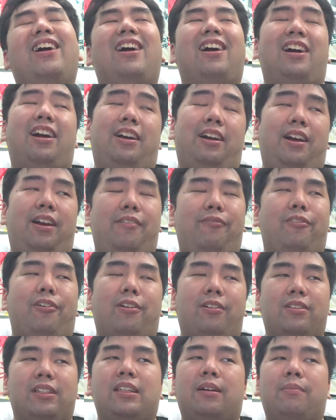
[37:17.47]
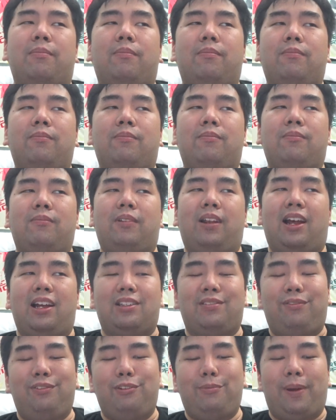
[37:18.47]
uh, I've got some
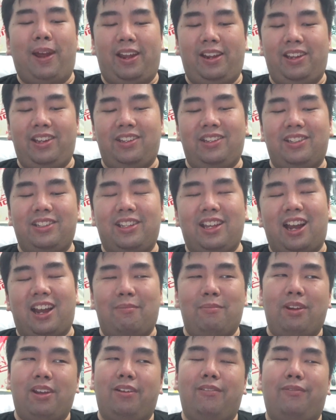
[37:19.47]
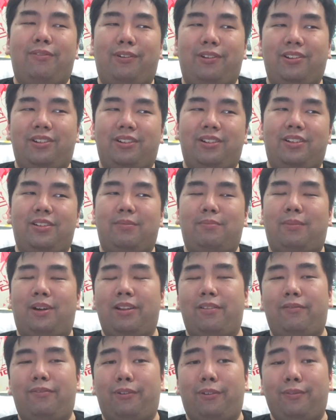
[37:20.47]
last few packages coming for the
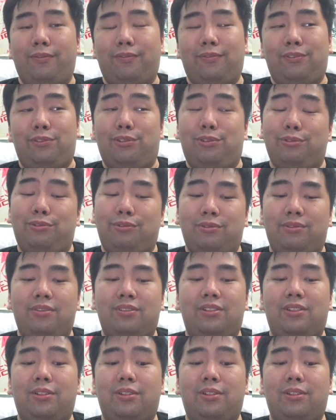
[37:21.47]
month of June,